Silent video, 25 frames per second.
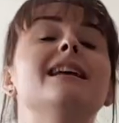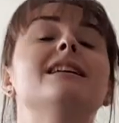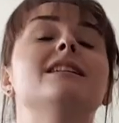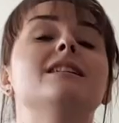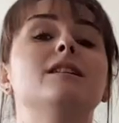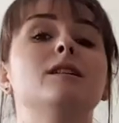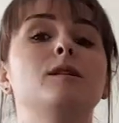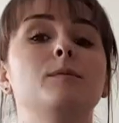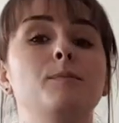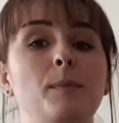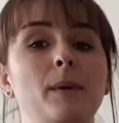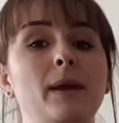a
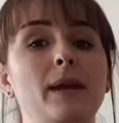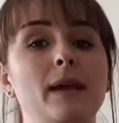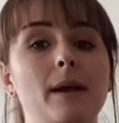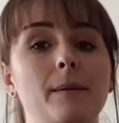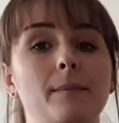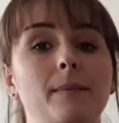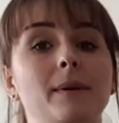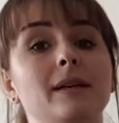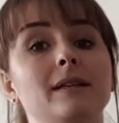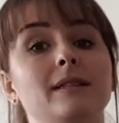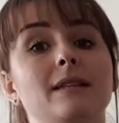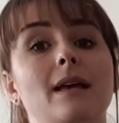
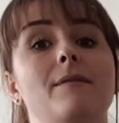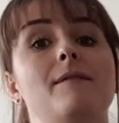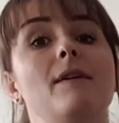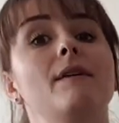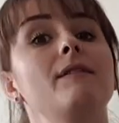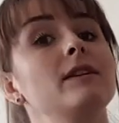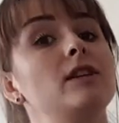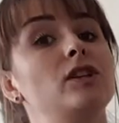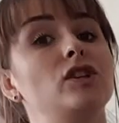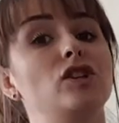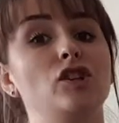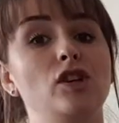spear because they're
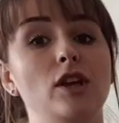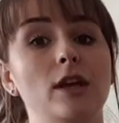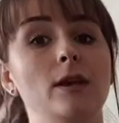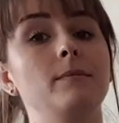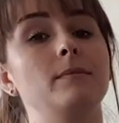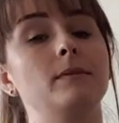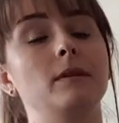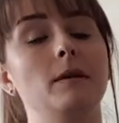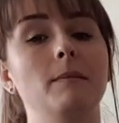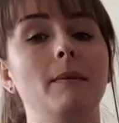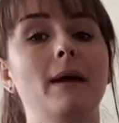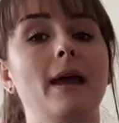very
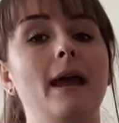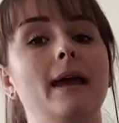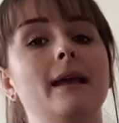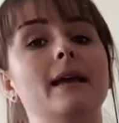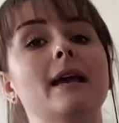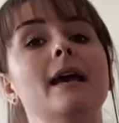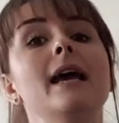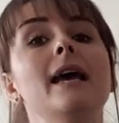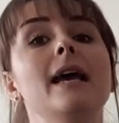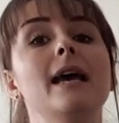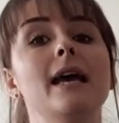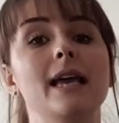cheap to
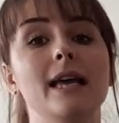make,